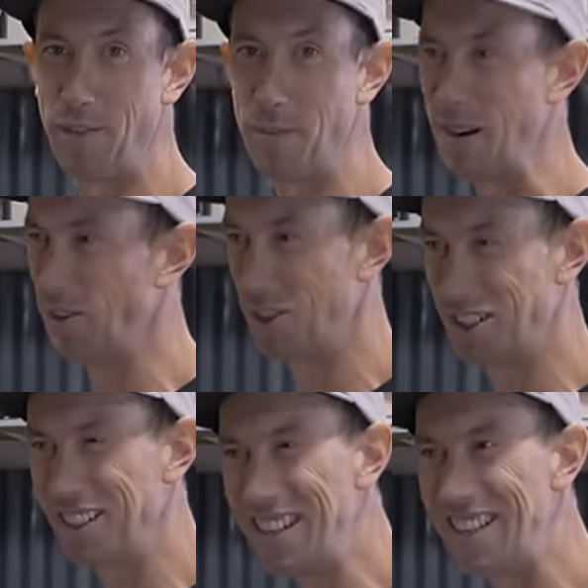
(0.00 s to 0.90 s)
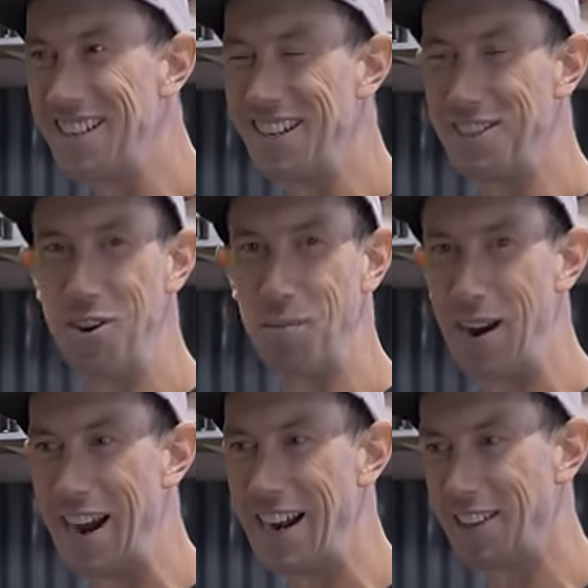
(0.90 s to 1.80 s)
for me, was just listening to him
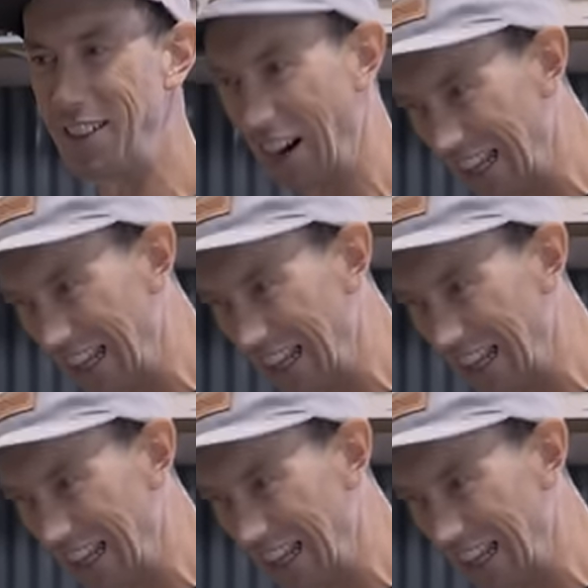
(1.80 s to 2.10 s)
ride out there,